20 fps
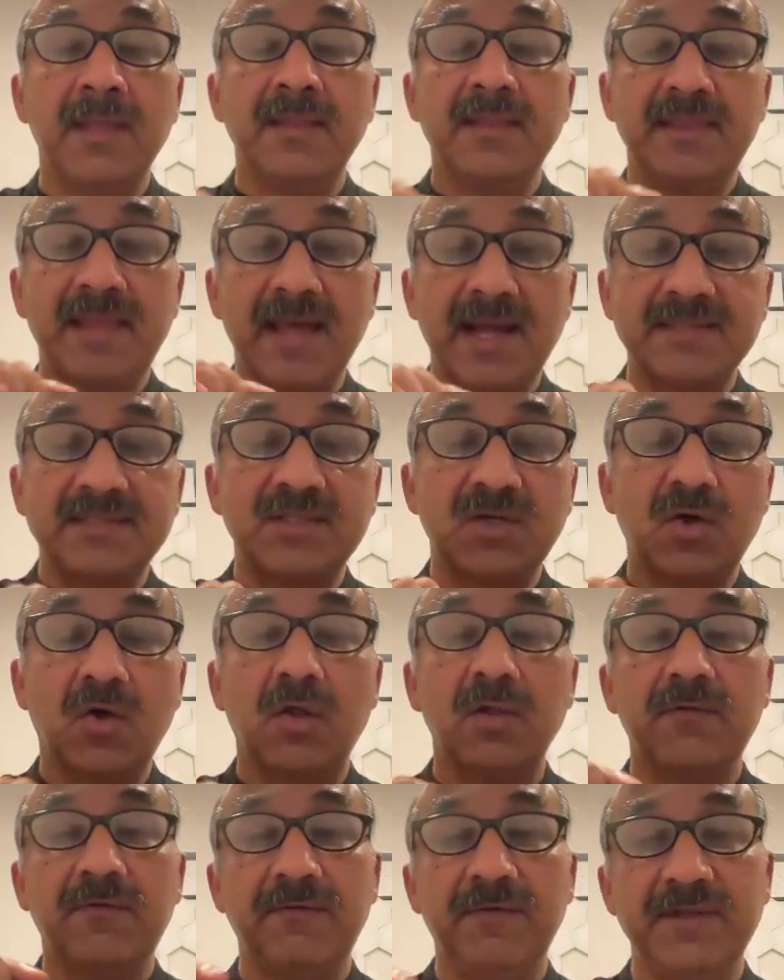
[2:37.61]
that's
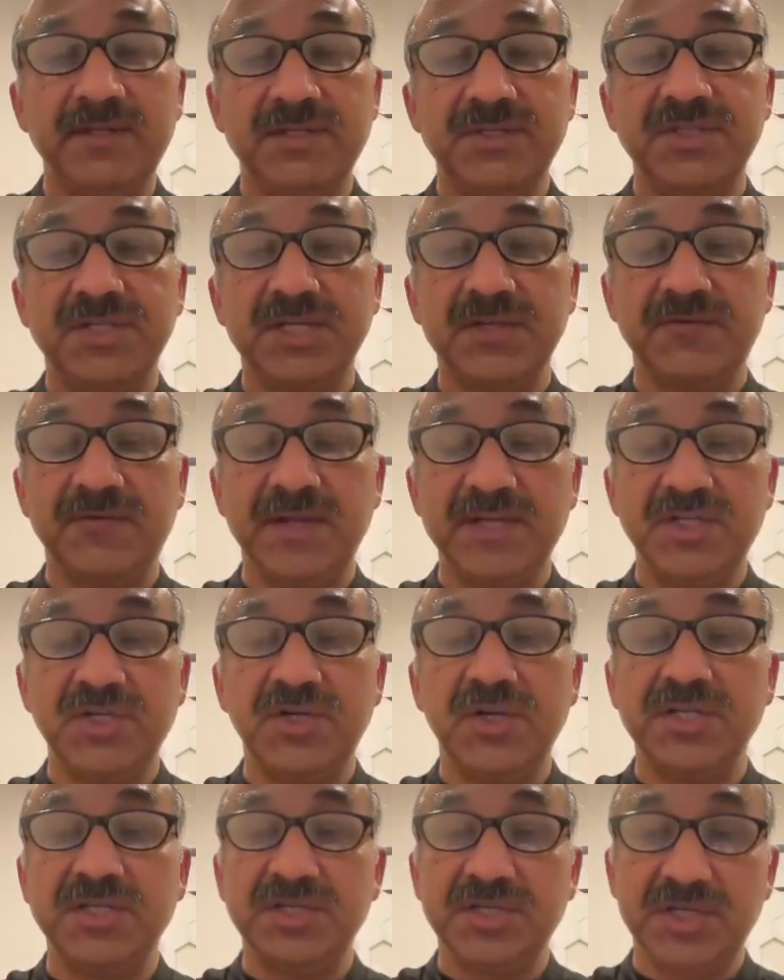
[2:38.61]
called feature
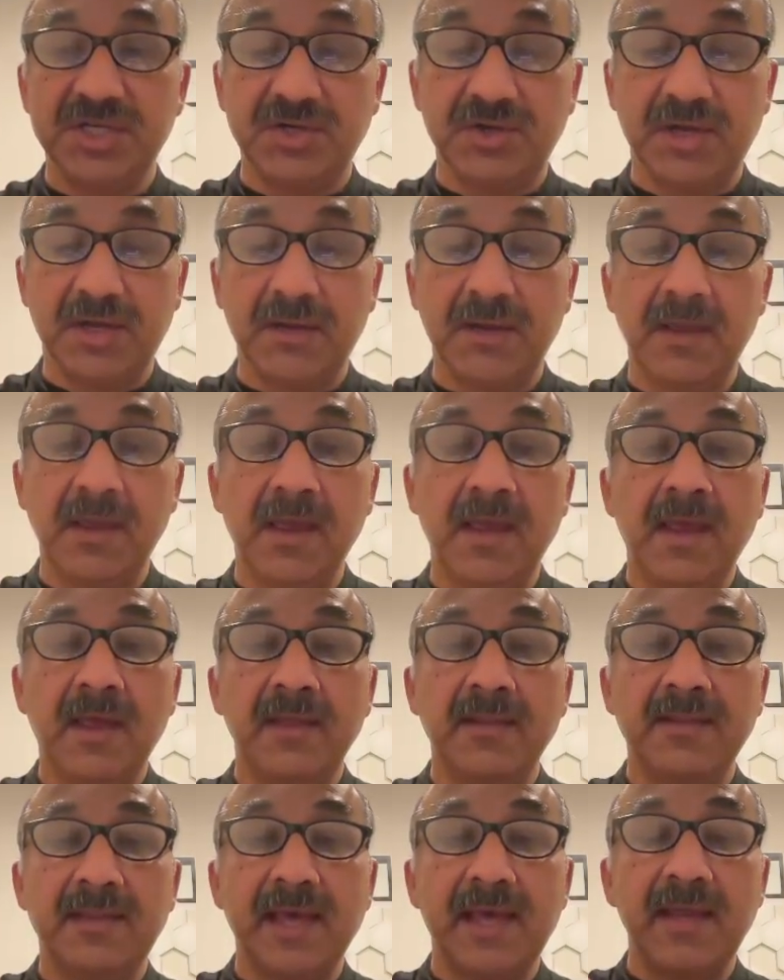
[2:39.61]
engineering.
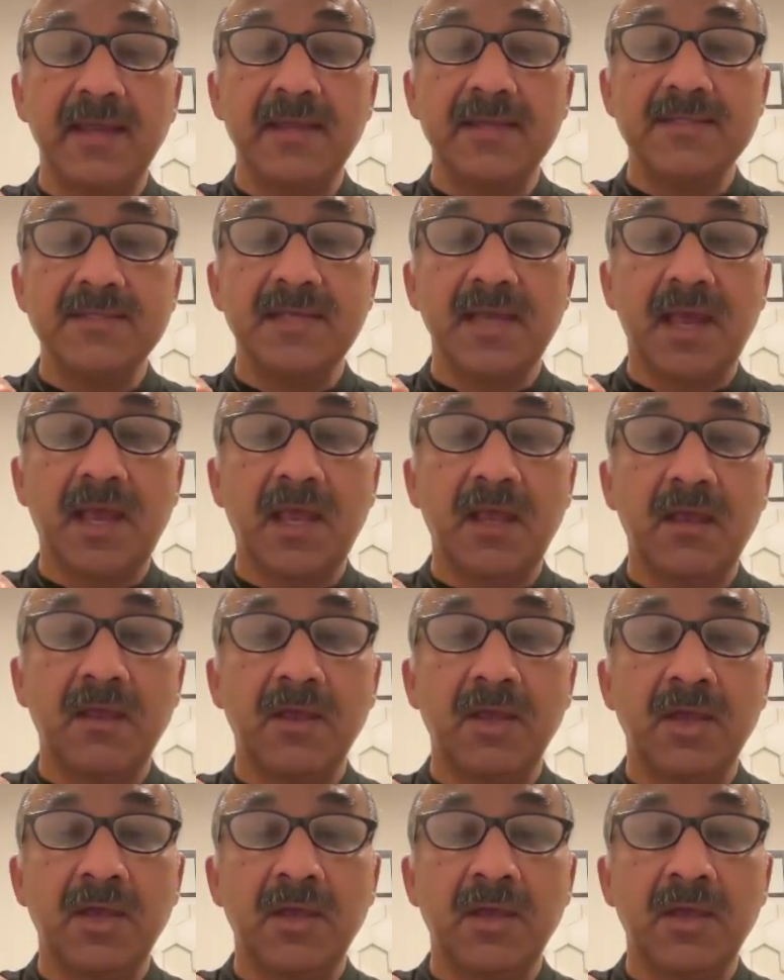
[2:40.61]
That is a